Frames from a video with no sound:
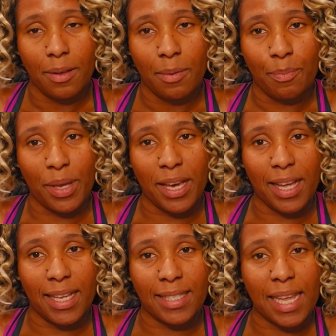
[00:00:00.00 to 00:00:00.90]

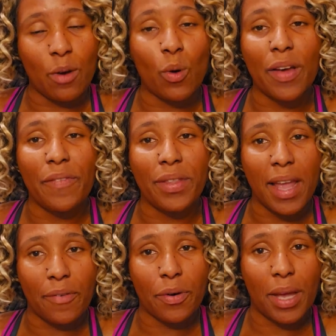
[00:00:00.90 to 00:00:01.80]
because it would have
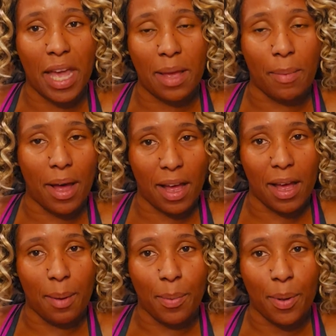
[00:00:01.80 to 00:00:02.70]
never came
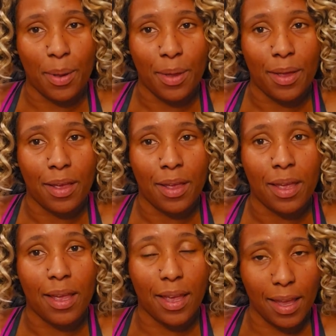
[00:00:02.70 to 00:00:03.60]
up
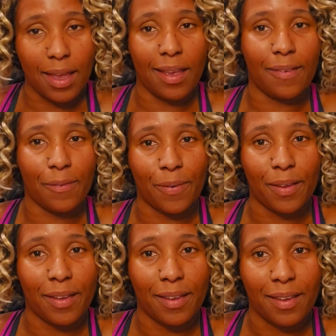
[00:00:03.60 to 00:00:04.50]
if
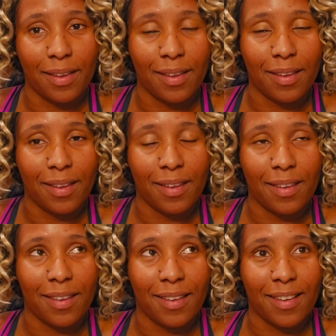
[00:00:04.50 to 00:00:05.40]

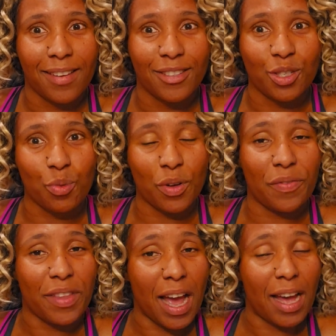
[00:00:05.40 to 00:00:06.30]
she would have
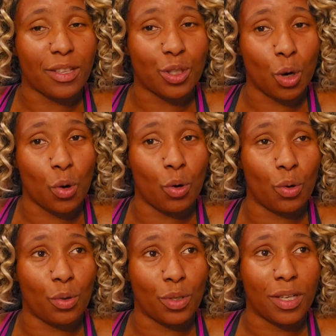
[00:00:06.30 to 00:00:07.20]
not
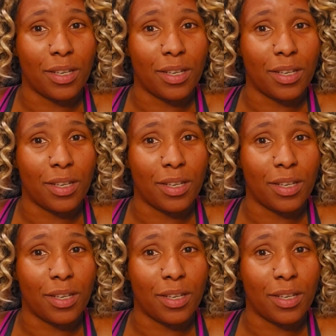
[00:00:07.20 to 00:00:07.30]
told